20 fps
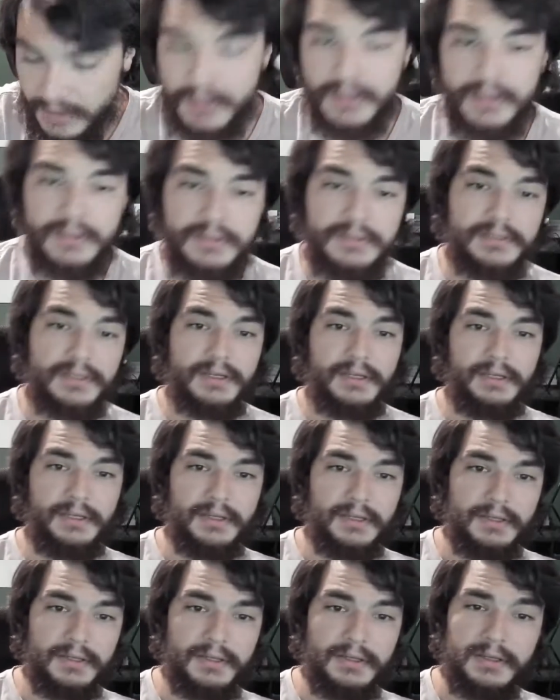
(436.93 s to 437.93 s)

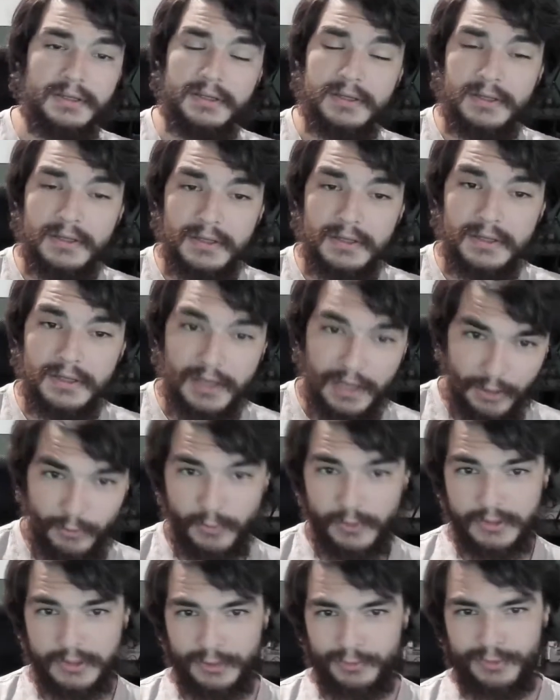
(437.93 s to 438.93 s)
today, I
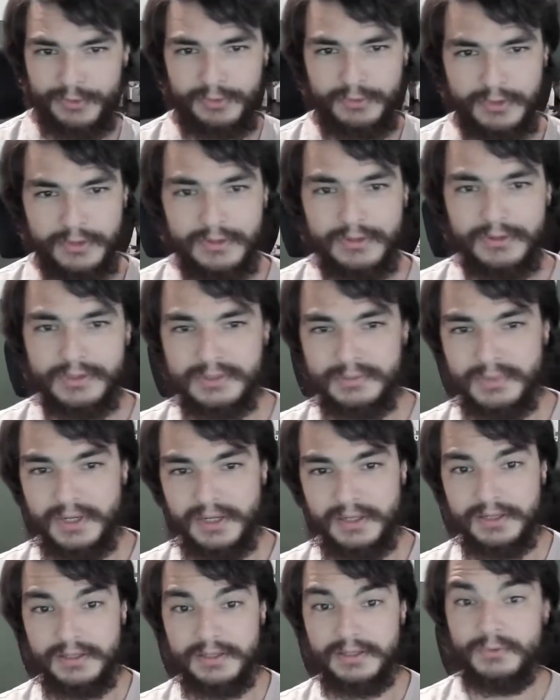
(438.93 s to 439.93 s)
woke up with one of those in my
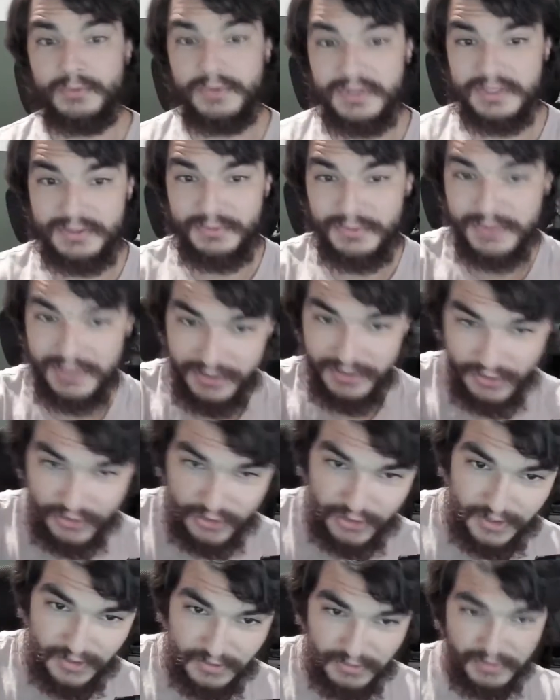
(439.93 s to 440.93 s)
head, and it wasn't what I just
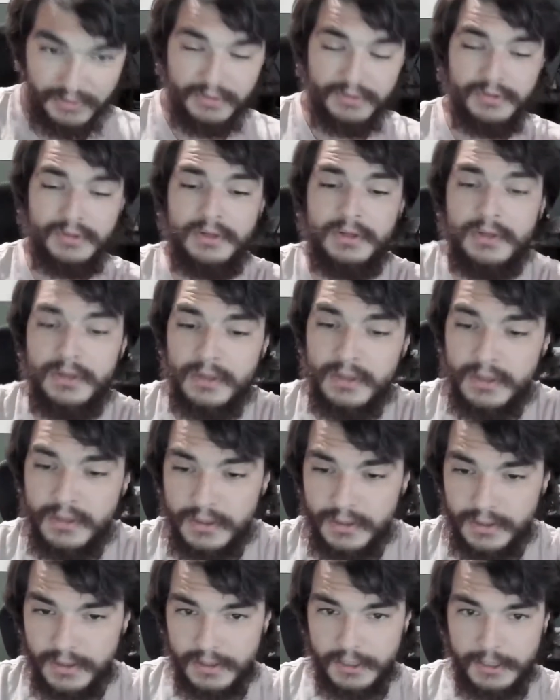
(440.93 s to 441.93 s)
shared with you.
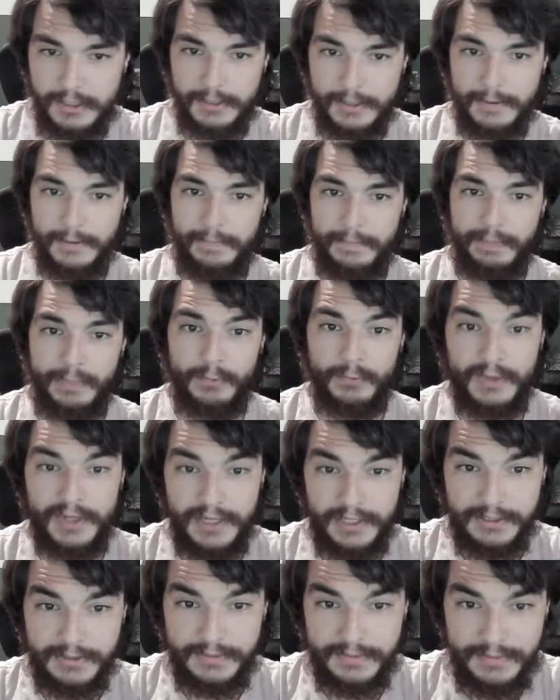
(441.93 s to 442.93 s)
What
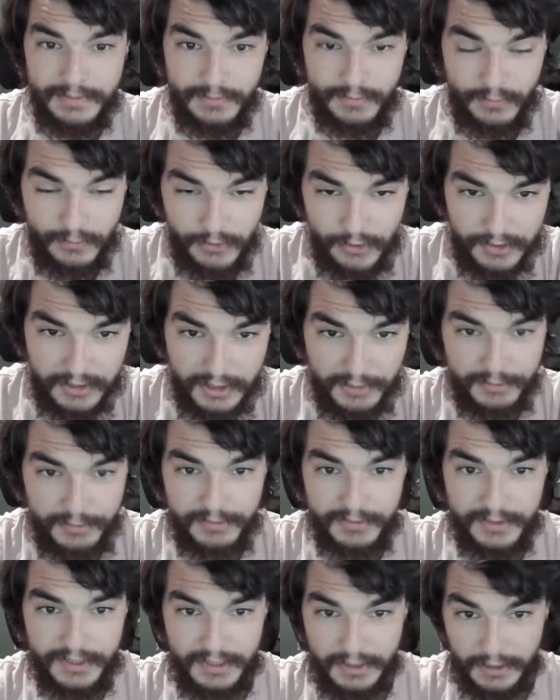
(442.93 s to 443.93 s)
I woke up
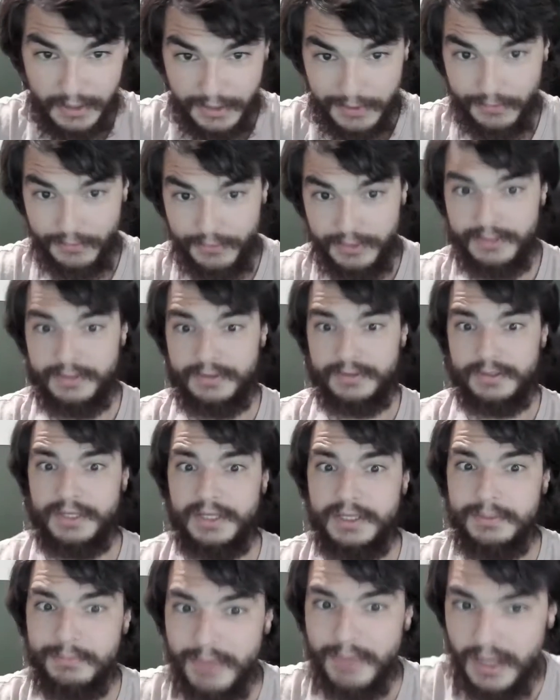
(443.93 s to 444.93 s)
with
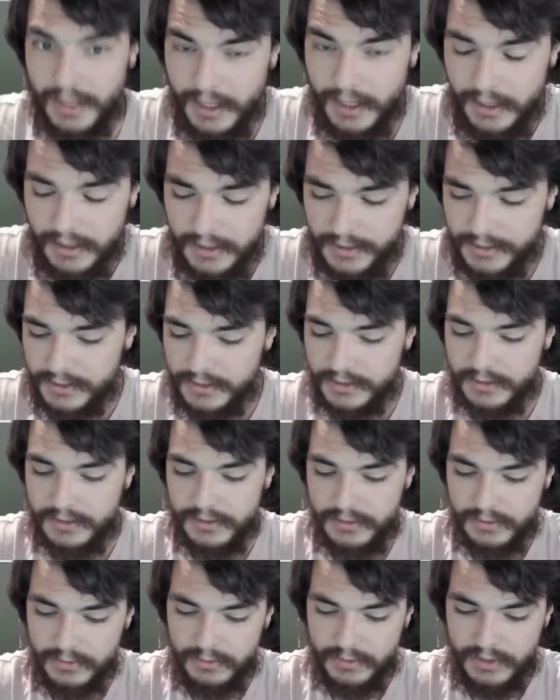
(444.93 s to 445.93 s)
in my head
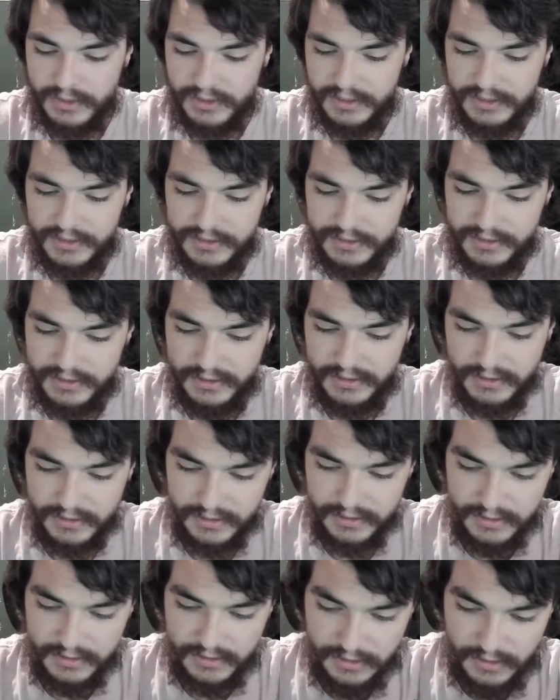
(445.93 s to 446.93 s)
was
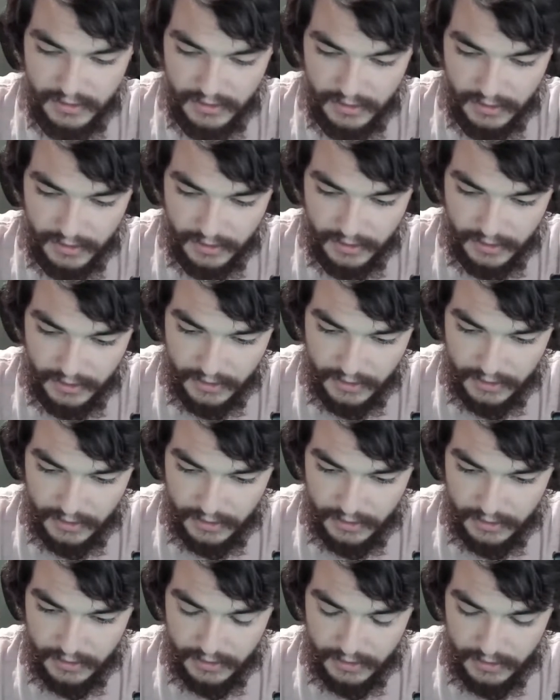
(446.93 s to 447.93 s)
this.
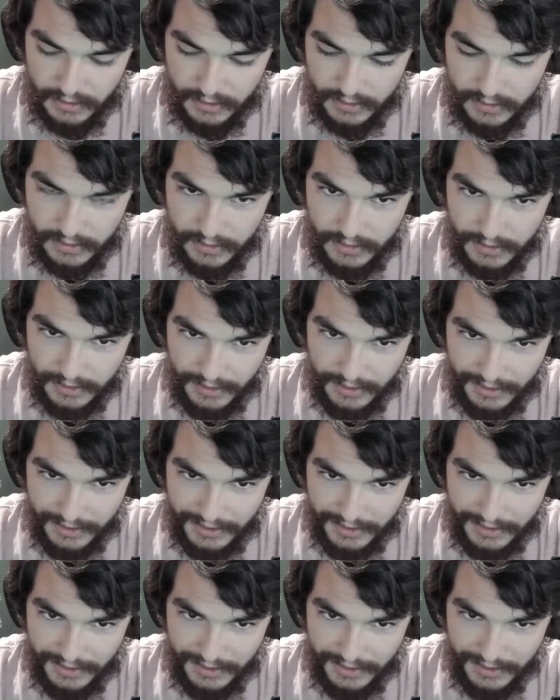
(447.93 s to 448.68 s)
I